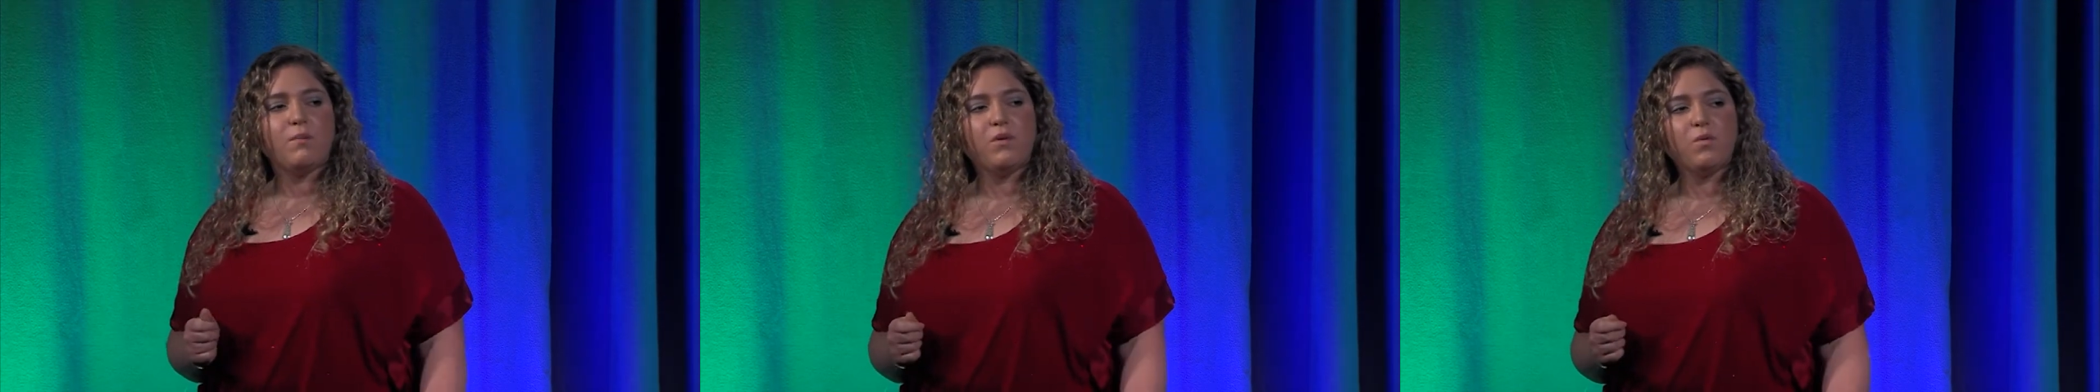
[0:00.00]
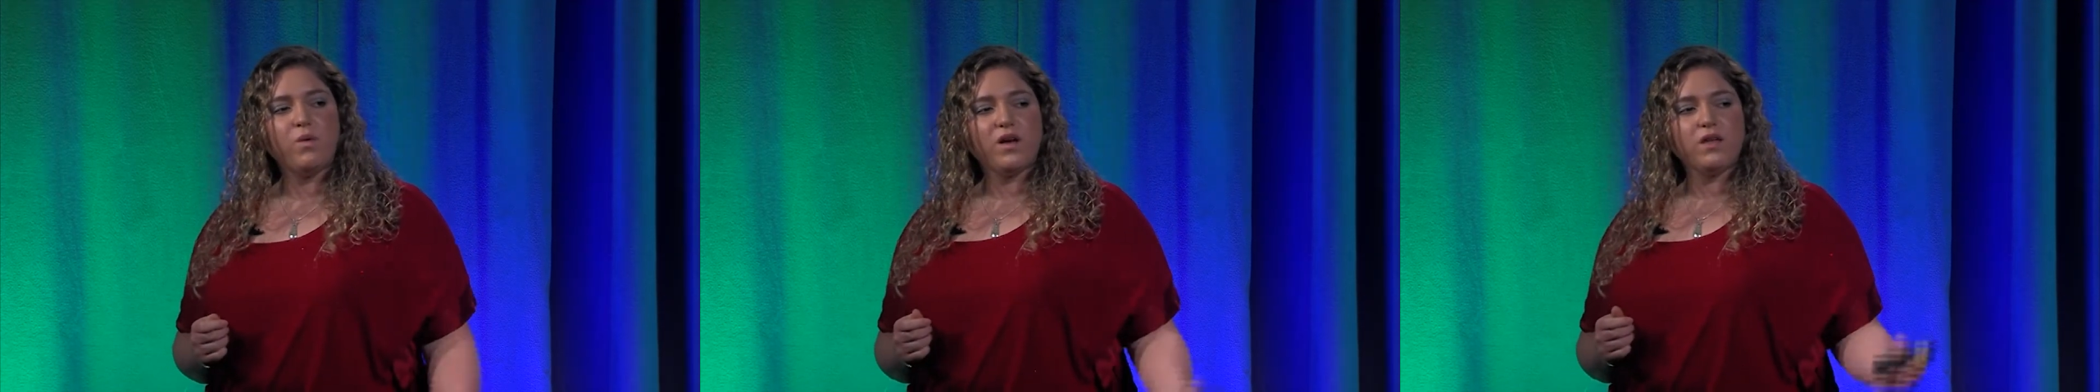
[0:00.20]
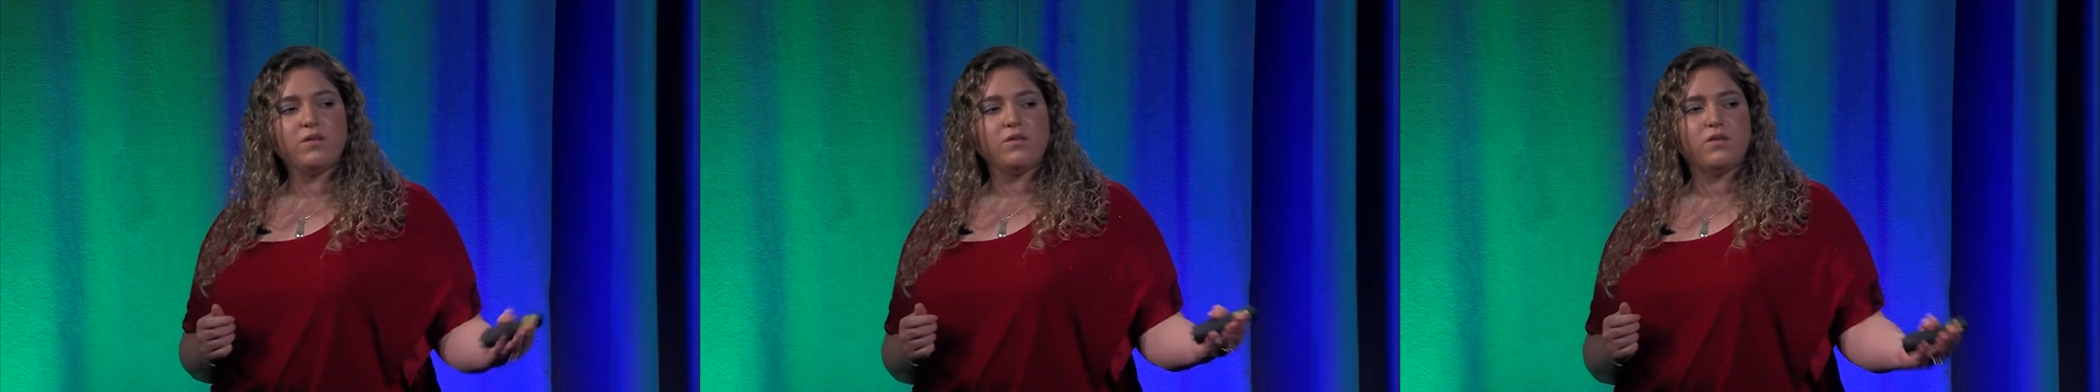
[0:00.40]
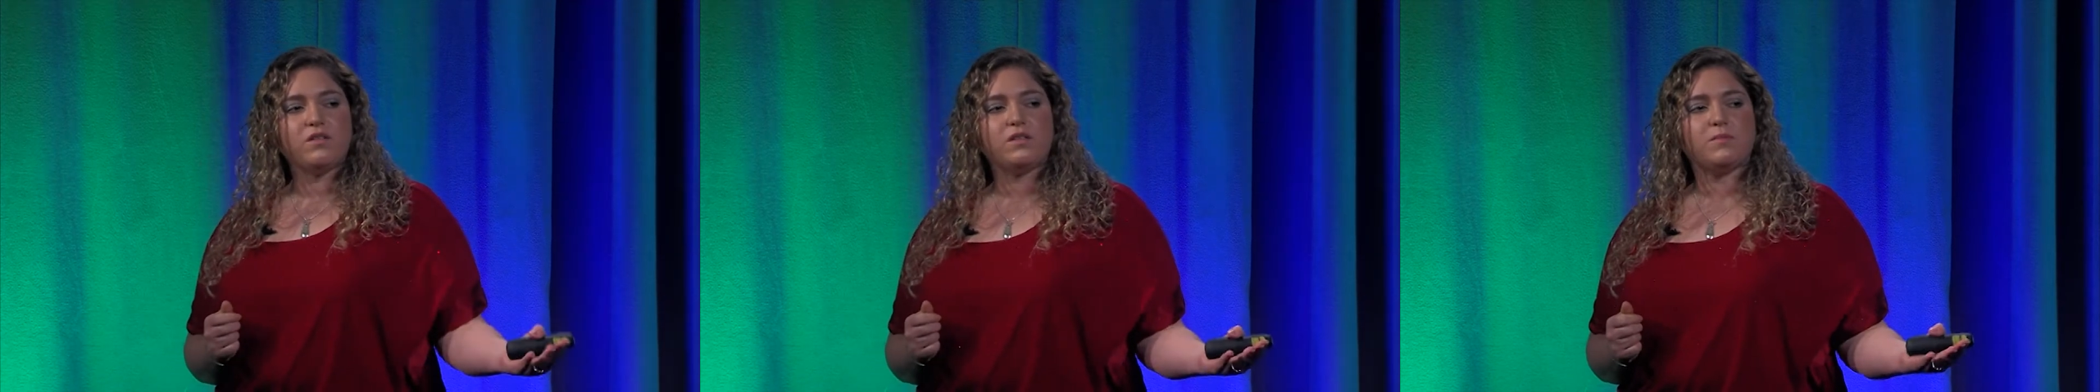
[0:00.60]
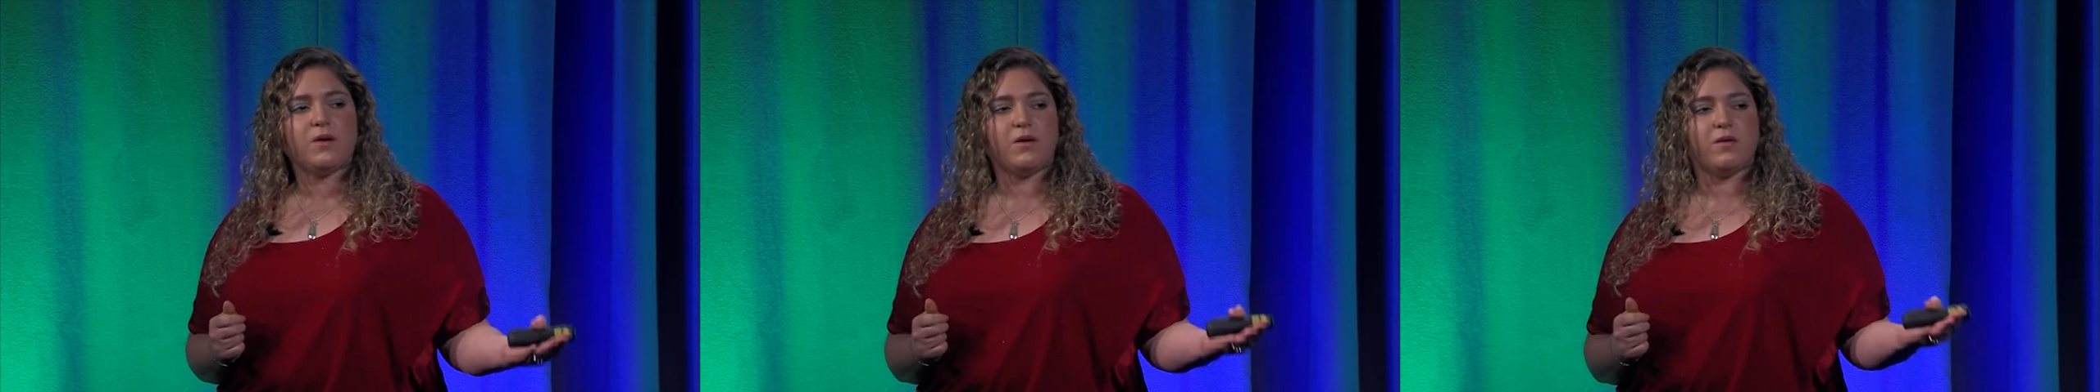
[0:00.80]
But what do you
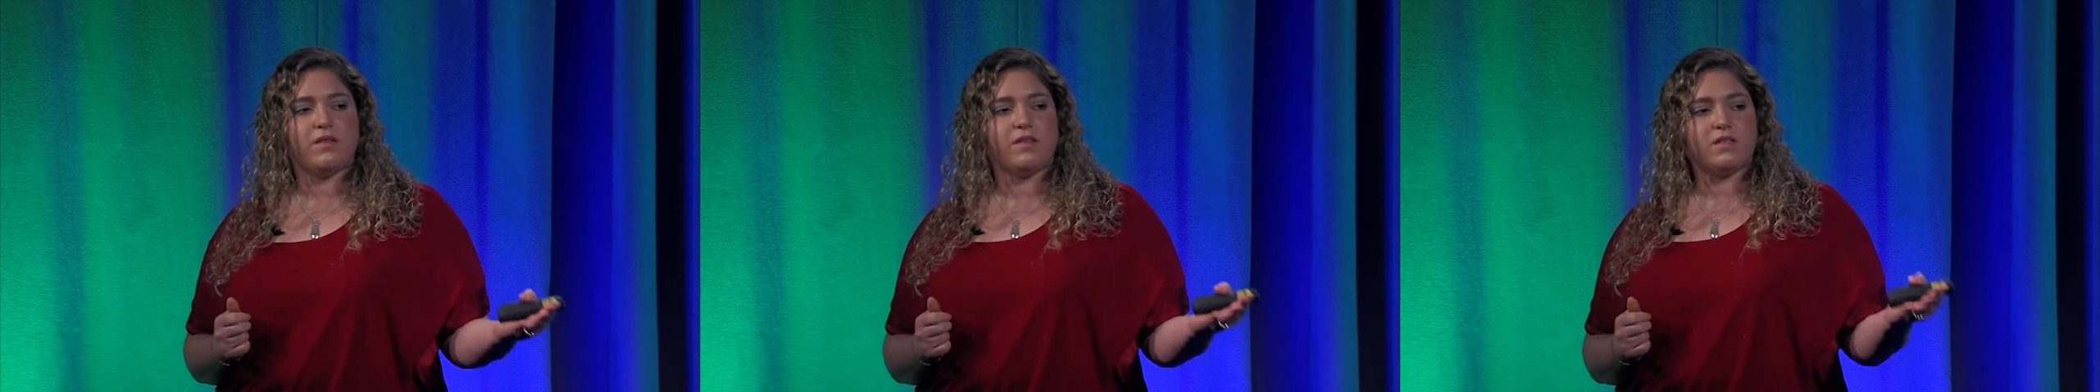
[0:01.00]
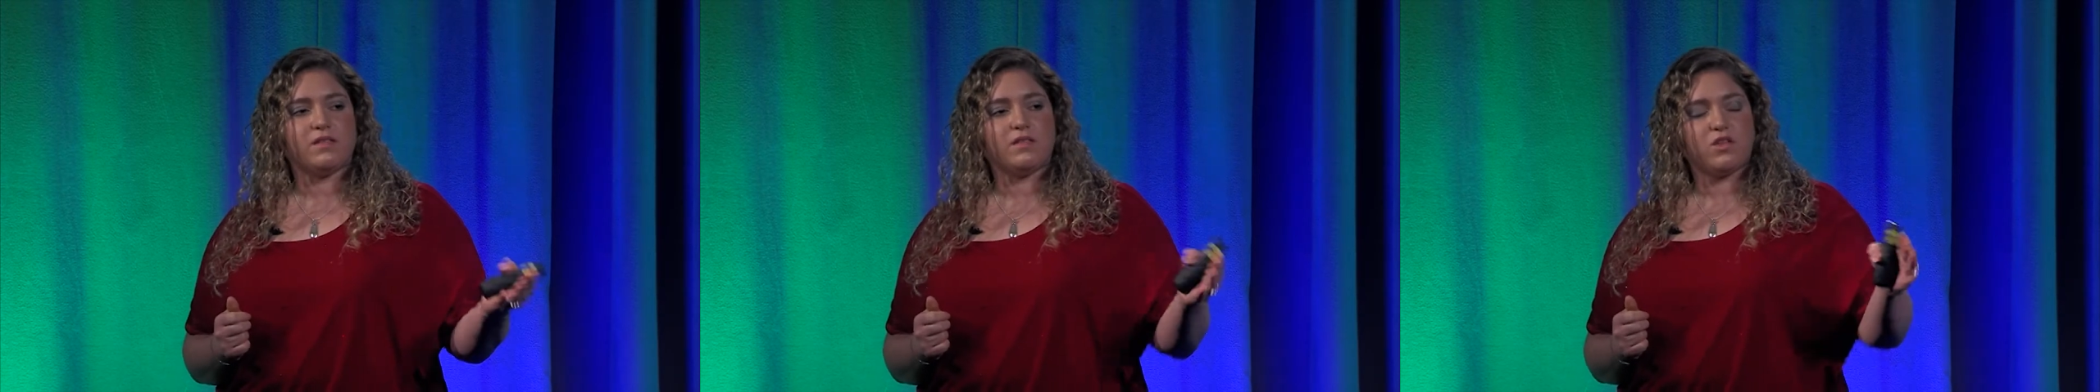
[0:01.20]
notice about this,